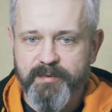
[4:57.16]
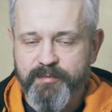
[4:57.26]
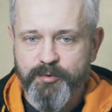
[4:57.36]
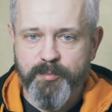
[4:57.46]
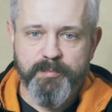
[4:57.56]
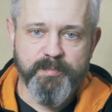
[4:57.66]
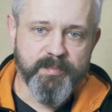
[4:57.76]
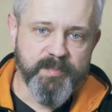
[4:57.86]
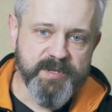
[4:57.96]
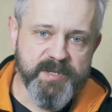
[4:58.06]
from
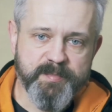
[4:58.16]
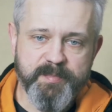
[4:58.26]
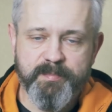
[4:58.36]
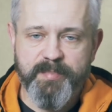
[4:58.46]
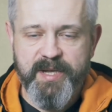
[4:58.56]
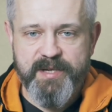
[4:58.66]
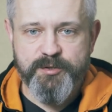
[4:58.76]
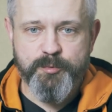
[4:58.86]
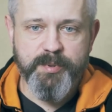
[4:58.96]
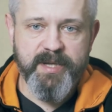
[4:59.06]
place
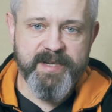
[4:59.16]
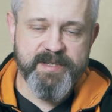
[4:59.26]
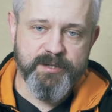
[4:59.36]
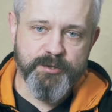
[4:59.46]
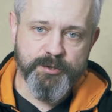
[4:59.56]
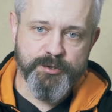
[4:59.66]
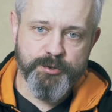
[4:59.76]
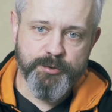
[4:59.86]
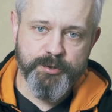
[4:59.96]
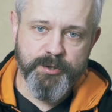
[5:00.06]
to place in your
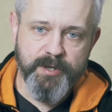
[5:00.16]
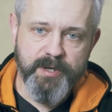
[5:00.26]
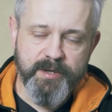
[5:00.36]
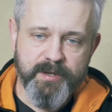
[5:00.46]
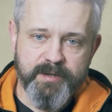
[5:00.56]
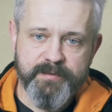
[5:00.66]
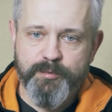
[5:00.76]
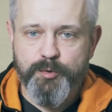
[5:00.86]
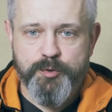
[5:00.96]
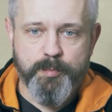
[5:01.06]
studio, if you
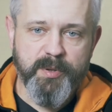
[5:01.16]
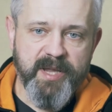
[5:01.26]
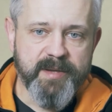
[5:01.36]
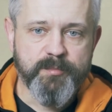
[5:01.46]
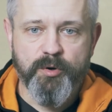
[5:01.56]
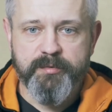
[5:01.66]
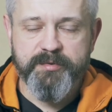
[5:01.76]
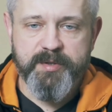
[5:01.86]
want to play more with